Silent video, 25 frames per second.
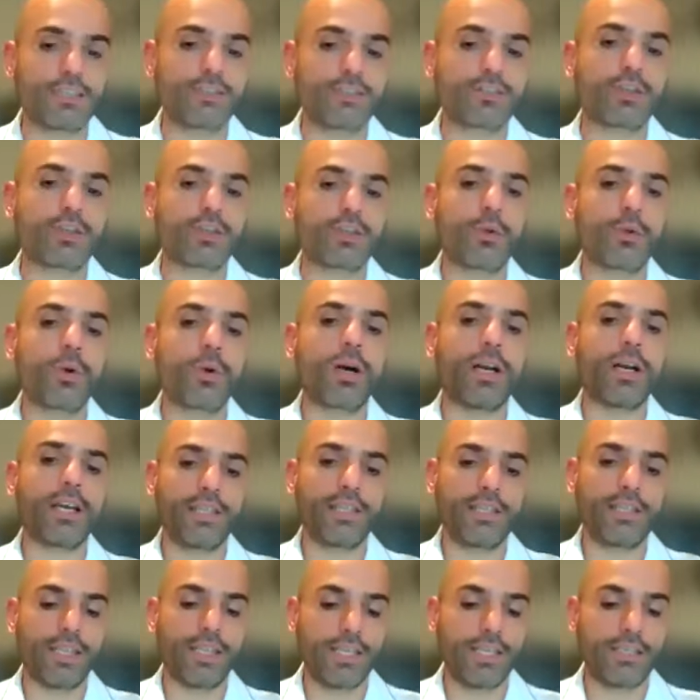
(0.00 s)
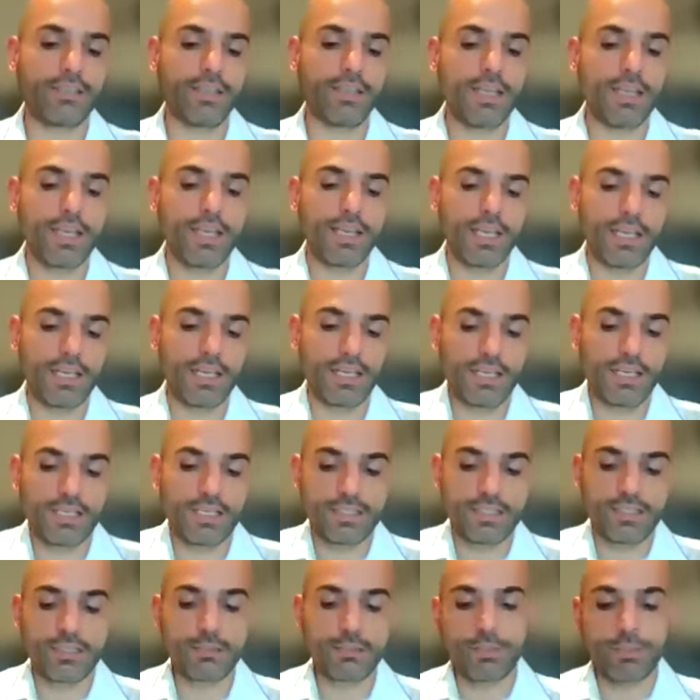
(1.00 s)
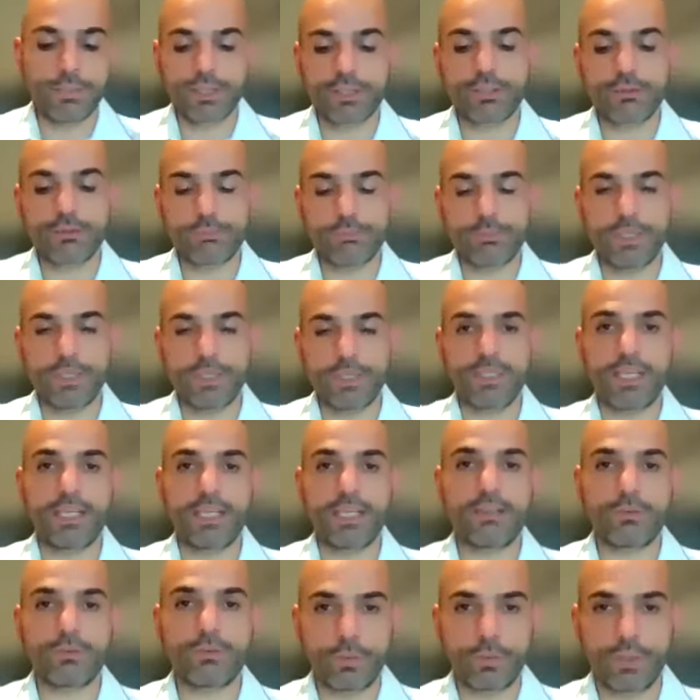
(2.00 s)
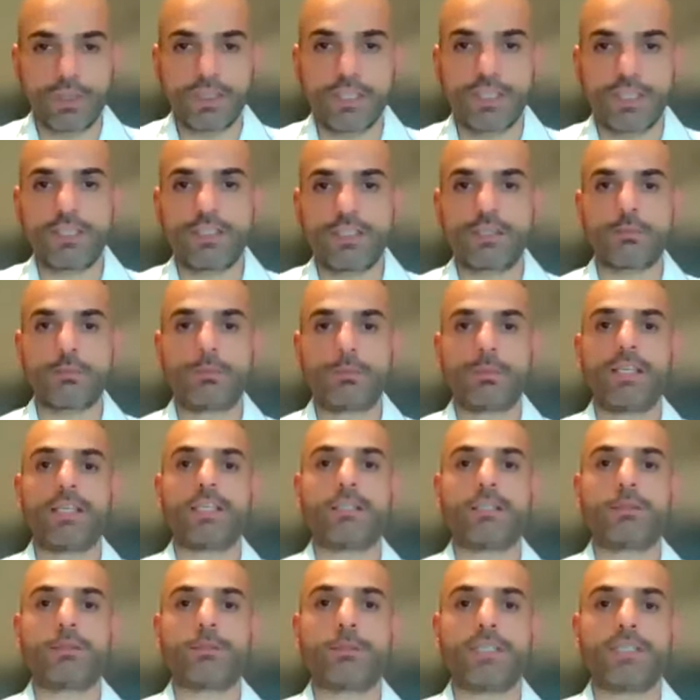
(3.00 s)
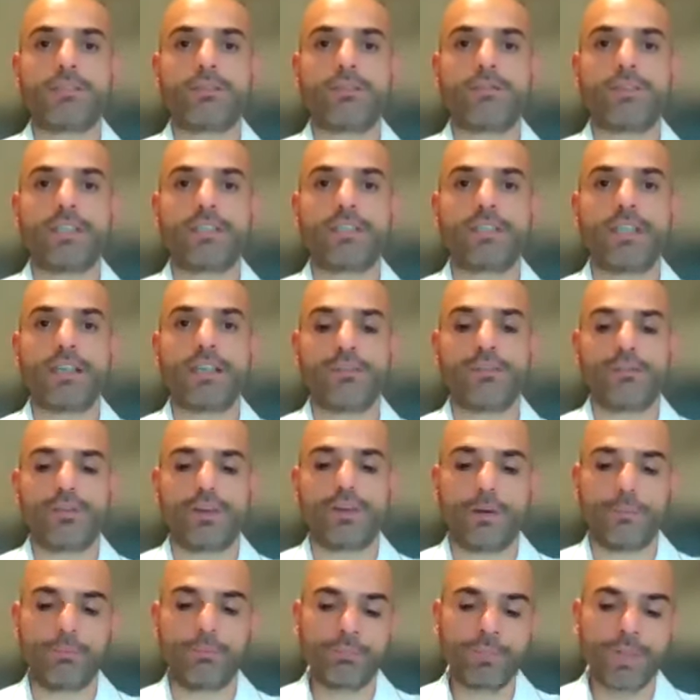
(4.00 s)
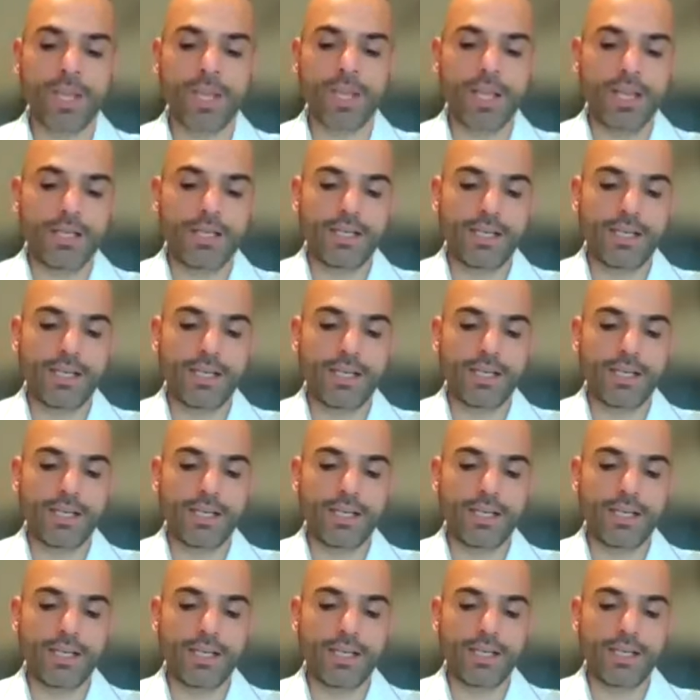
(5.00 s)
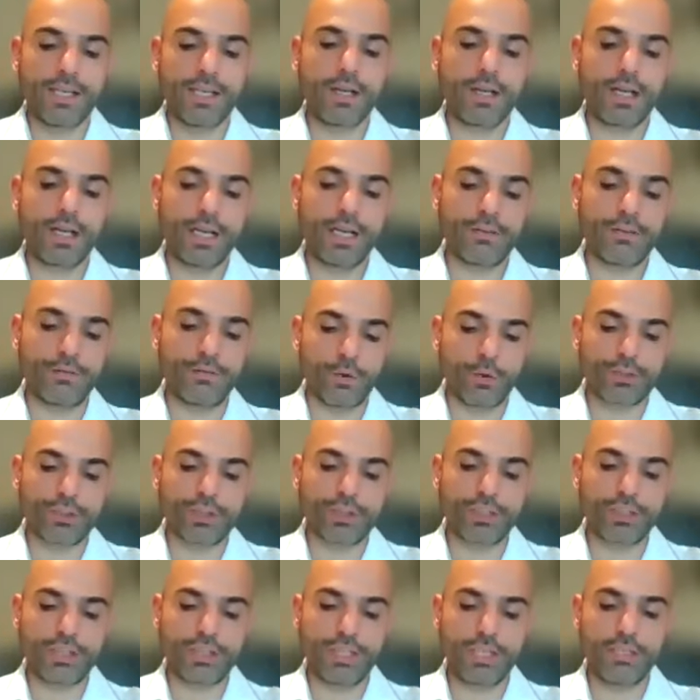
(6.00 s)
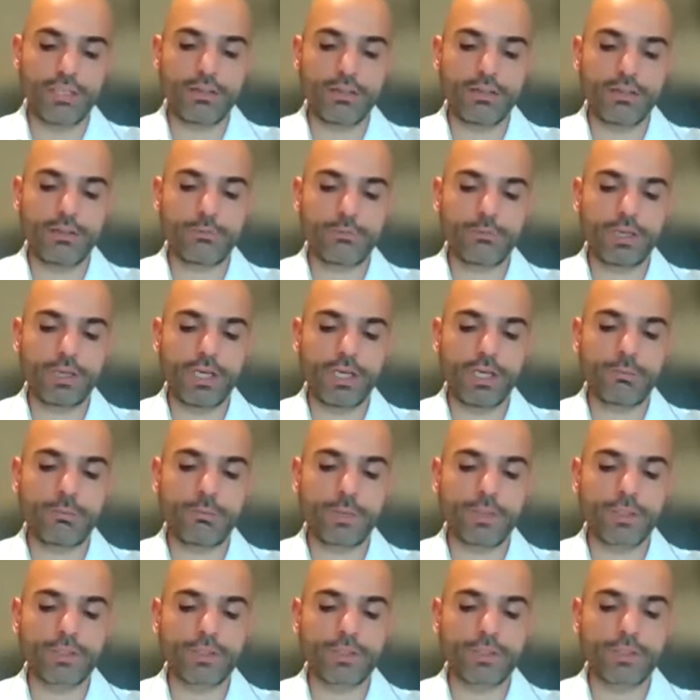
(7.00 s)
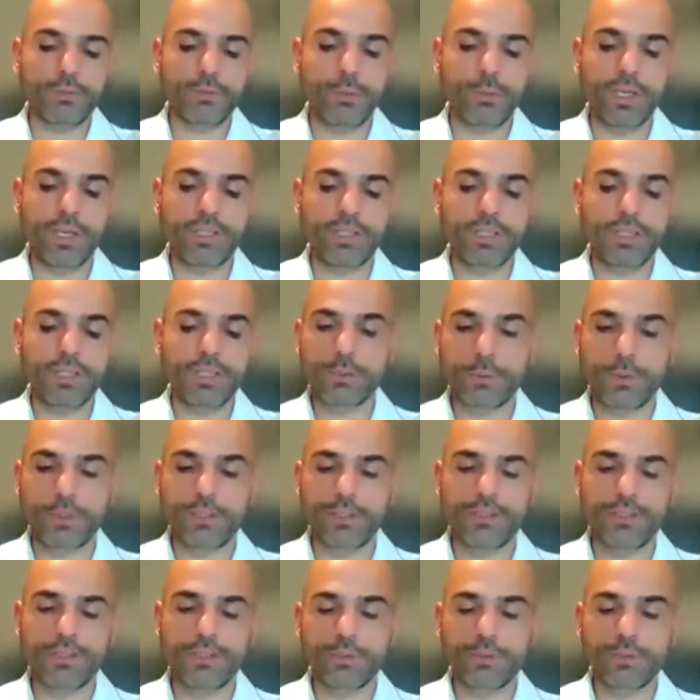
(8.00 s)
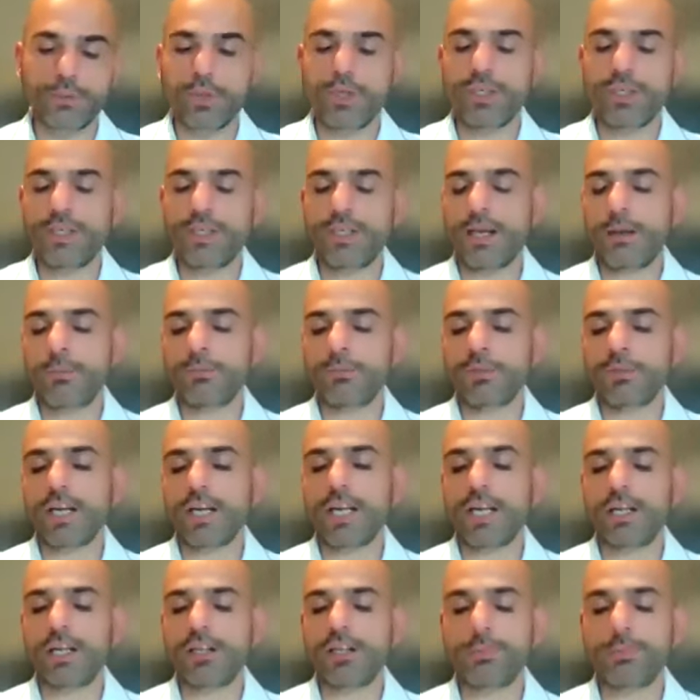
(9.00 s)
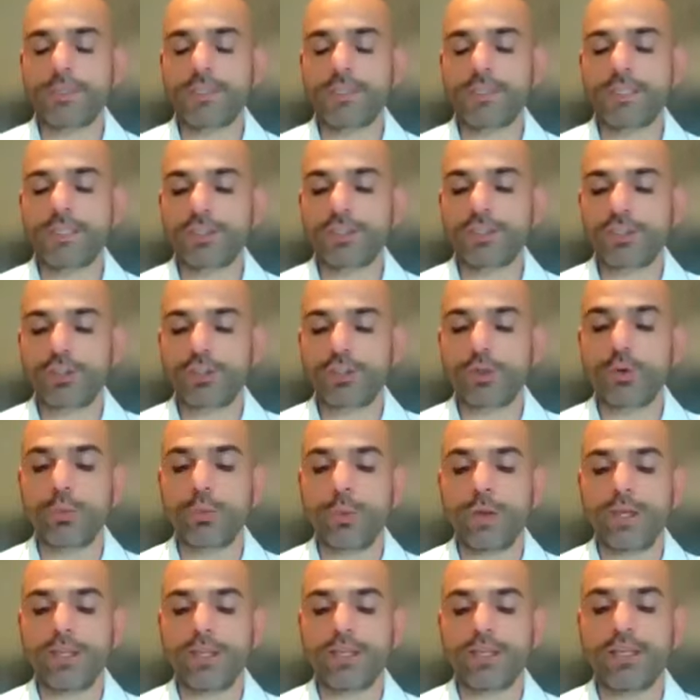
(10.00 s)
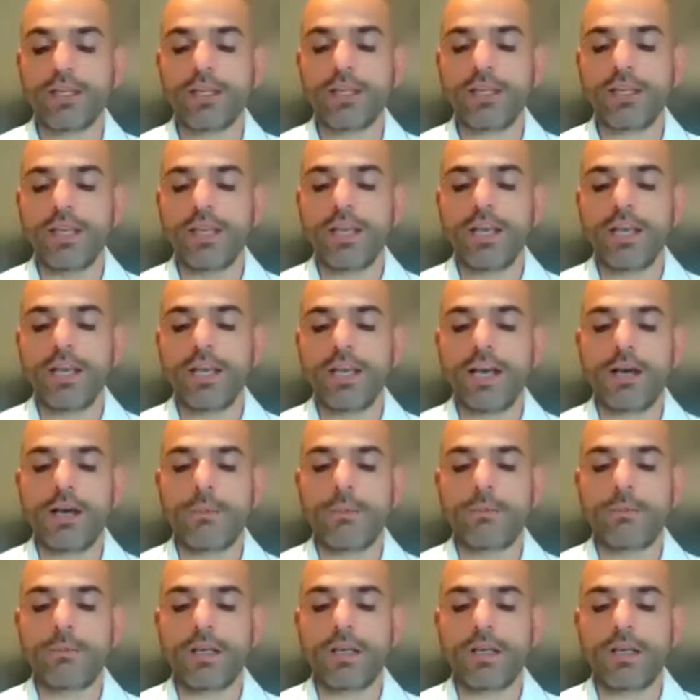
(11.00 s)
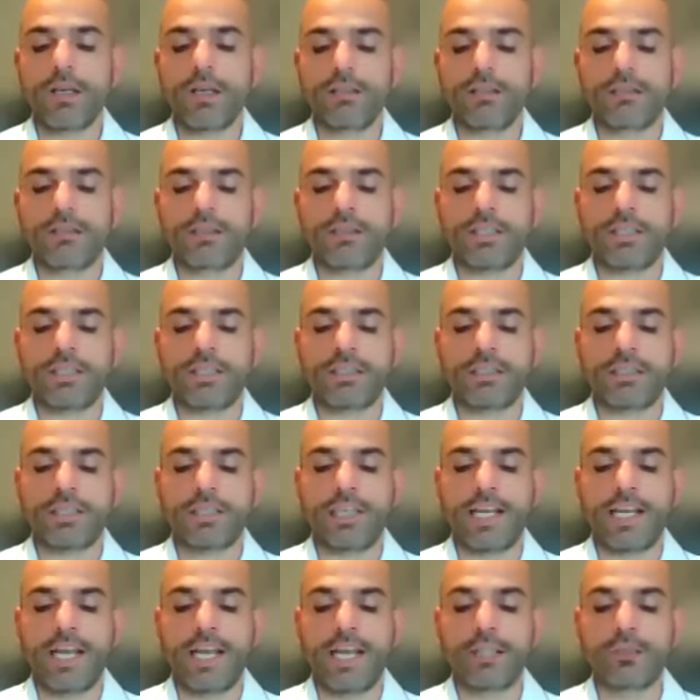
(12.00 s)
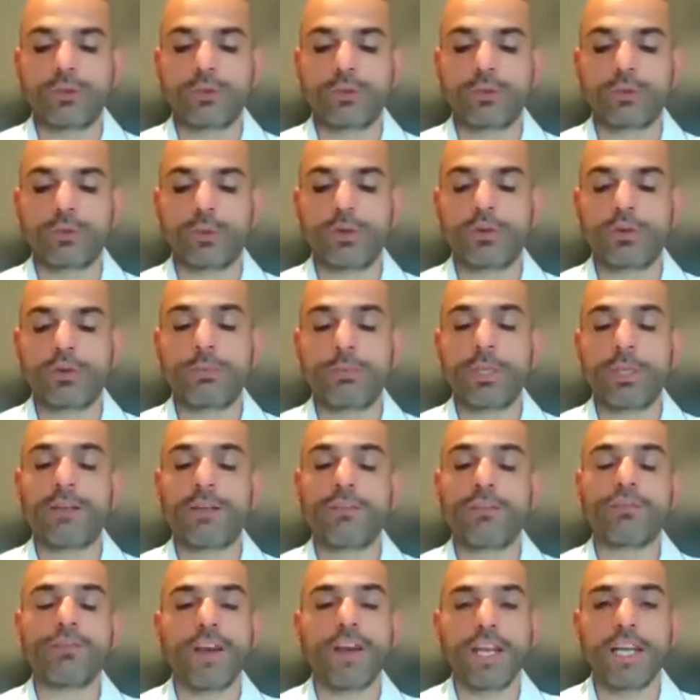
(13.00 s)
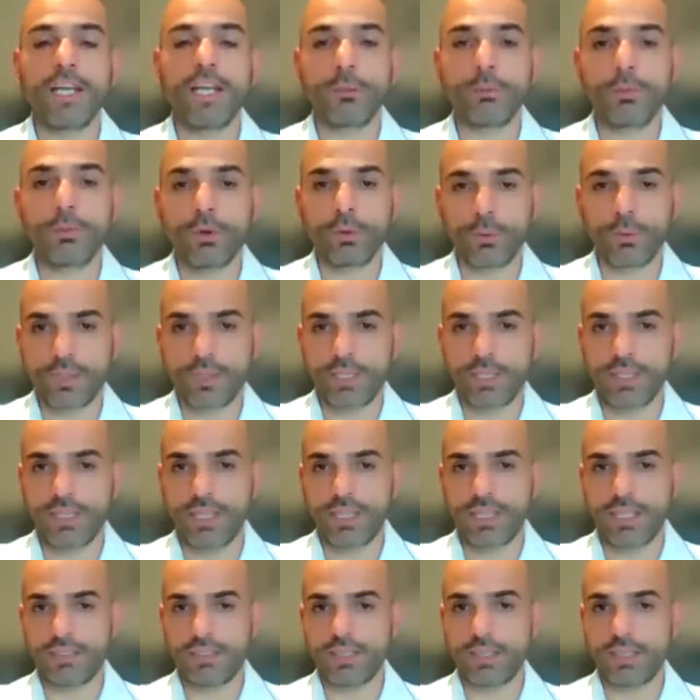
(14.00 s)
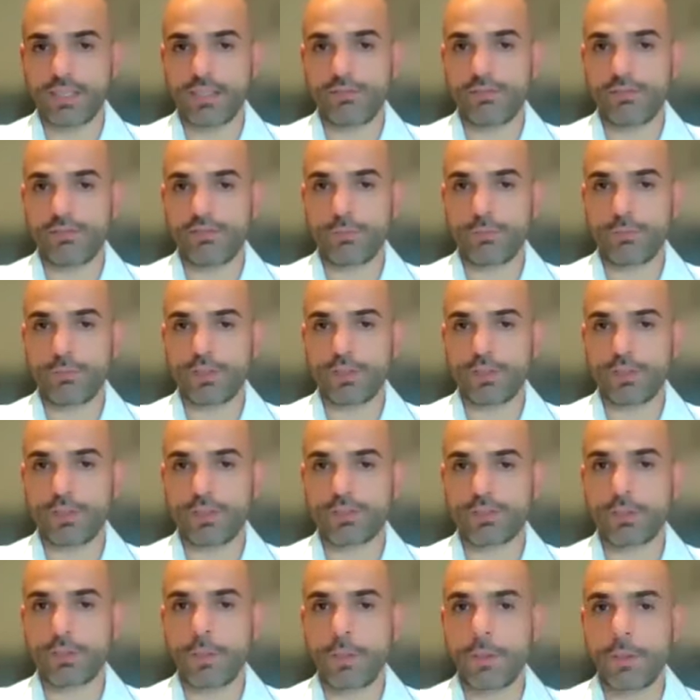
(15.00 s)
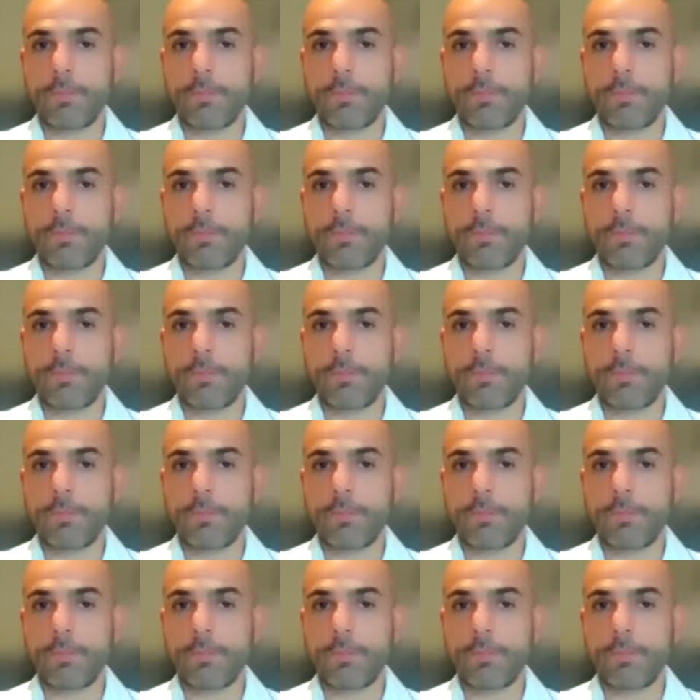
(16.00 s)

does require that an inspection be done within a specified time frame. Now, unfortunately, because of the way that the question's worded, I'm not 100% sure whether the landlord would have been available within that time frame or not.